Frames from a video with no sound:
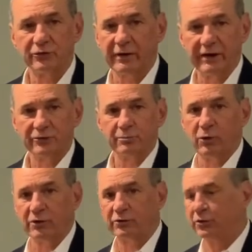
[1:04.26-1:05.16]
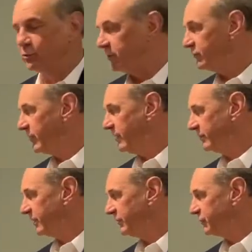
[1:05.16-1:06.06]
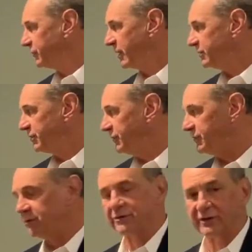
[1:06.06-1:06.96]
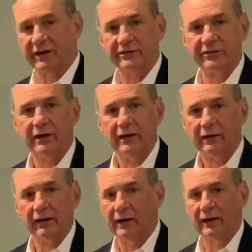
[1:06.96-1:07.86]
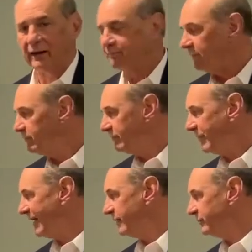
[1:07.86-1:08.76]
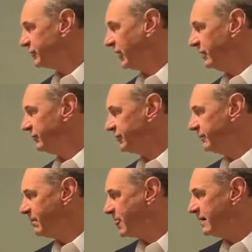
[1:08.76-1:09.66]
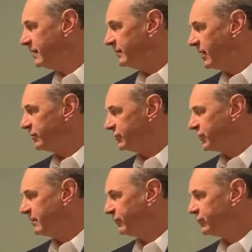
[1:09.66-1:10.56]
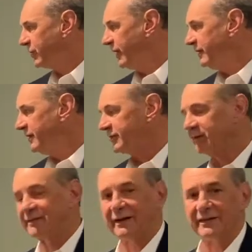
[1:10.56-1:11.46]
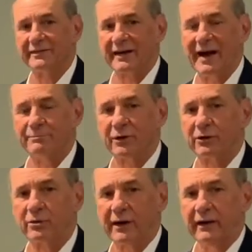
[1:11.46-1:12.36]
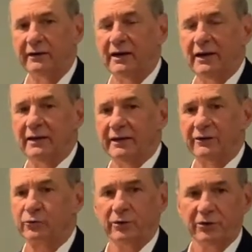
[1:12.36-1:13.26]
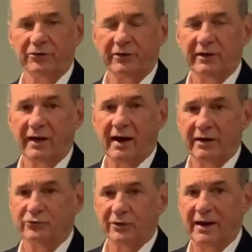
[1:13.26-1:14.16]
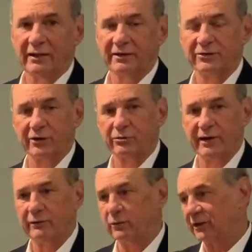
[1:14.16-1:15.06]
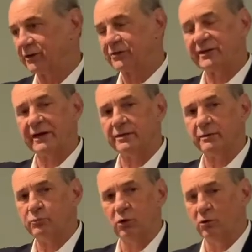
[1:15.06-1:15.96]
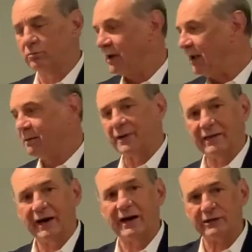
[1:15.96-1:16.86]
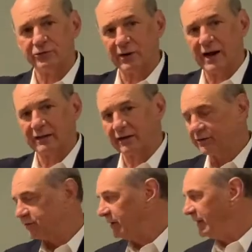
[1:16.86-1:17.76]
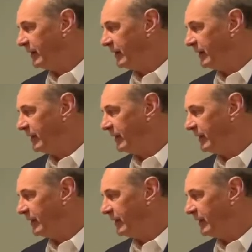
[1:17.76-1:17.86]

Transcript: transport to and from construction sites by themselves. Another type of crane is a telescopic crane. That's where you'll see the hydraulics. The crane will extend the boom by the hydraulics